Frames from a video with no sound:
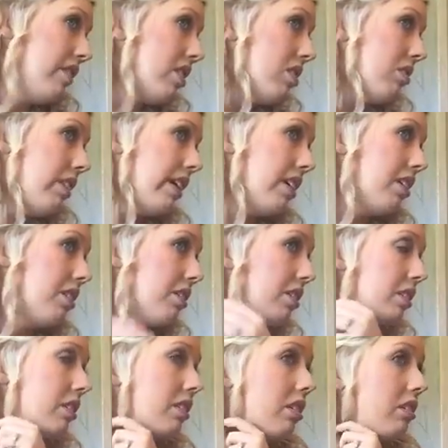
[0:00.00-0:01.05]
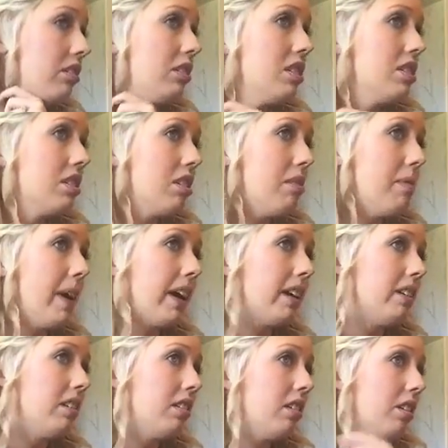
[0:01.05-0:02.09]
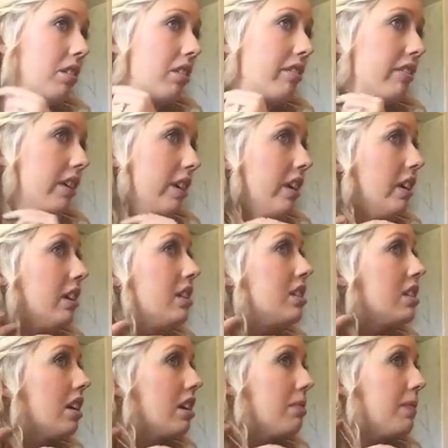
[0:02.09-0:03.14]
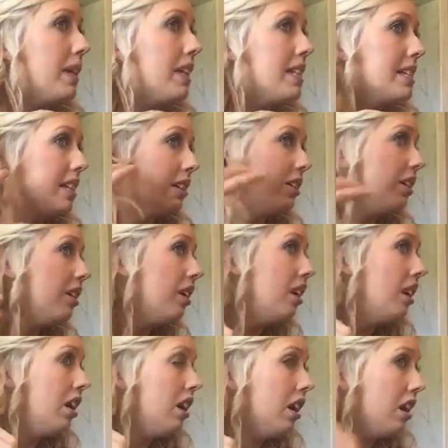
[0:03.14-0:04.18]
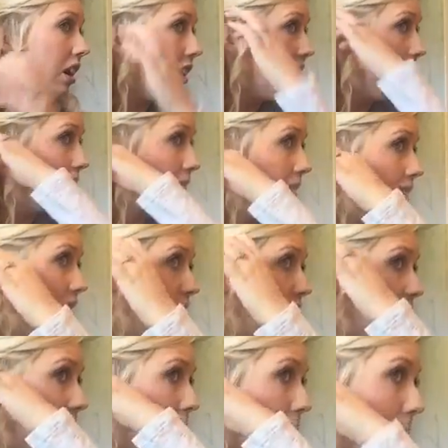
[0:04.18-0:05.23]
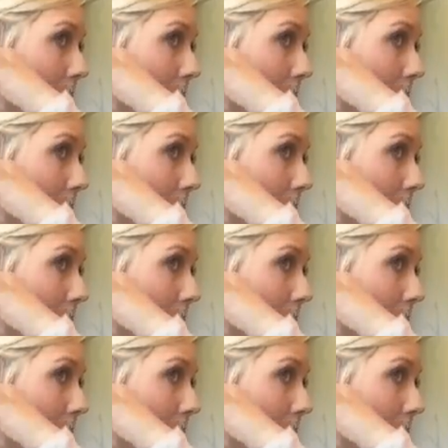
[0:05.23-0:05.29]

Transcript: you don't like a curl, just go back and go over it. It's not a big deal. If you